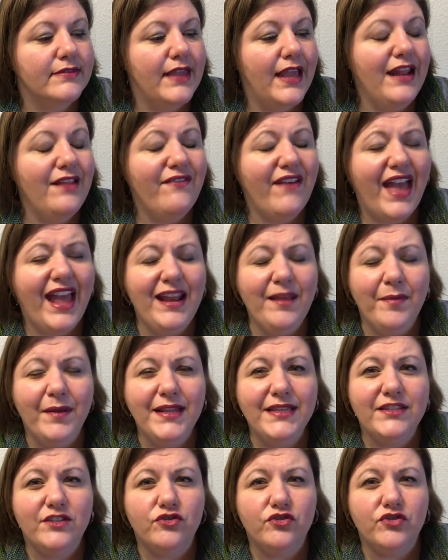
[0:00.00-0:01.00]
And if
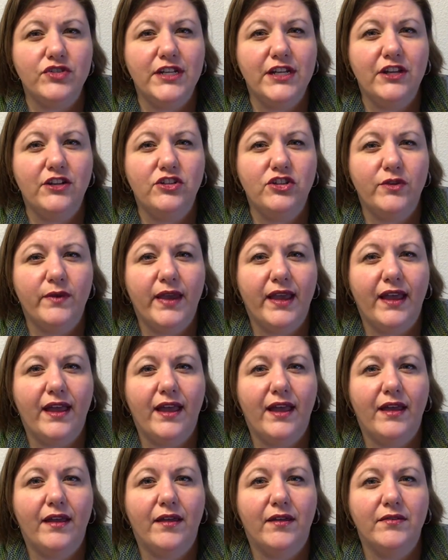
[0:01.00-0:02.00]
anybody's interested in doing
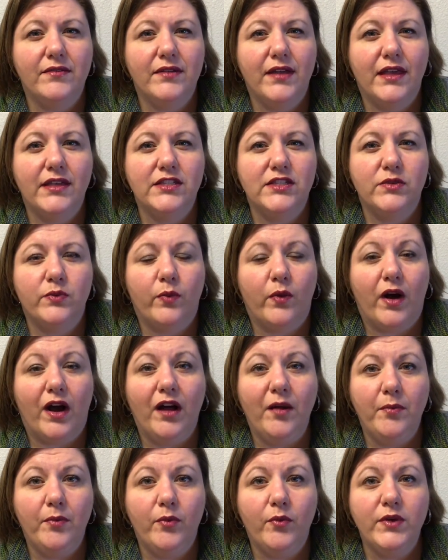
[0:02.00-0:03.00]
a
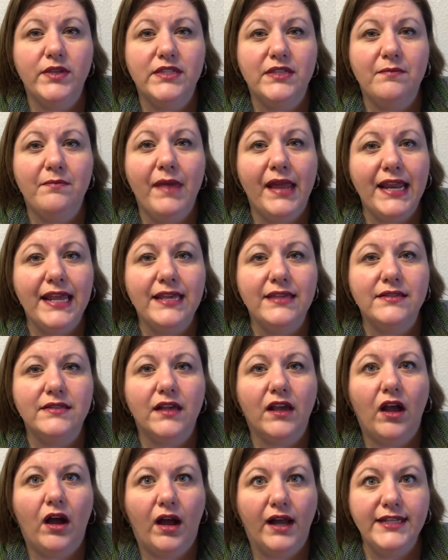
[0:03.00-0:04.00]
swap with some minis,
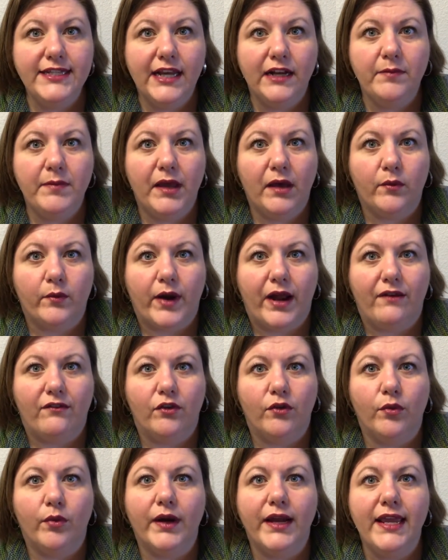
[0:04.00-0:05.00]
contact me on
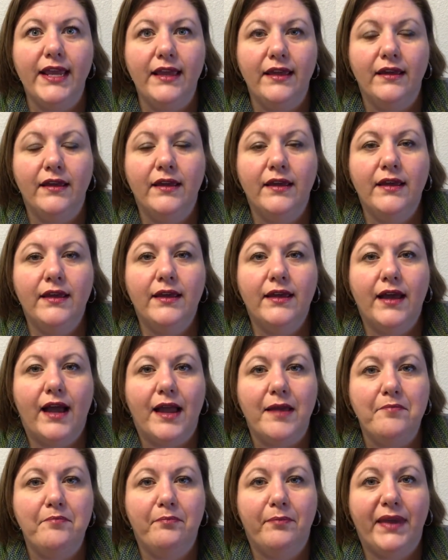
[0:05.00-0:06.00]
Ravelry.
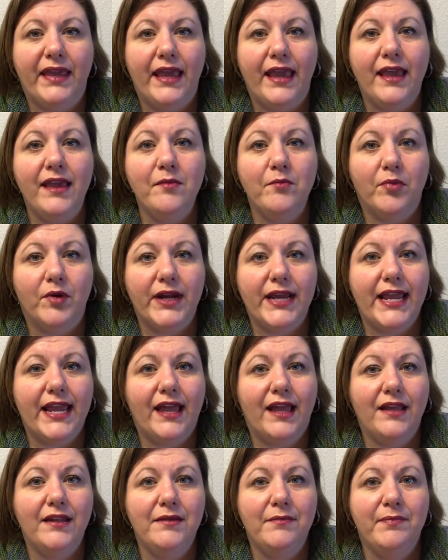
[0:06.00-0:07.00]
I'm being
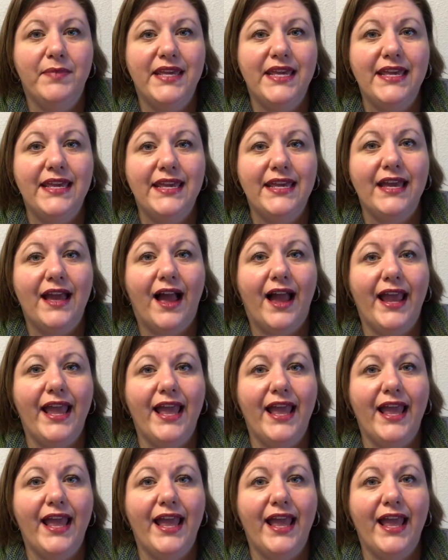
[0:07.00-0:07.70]
Brianne, BEING,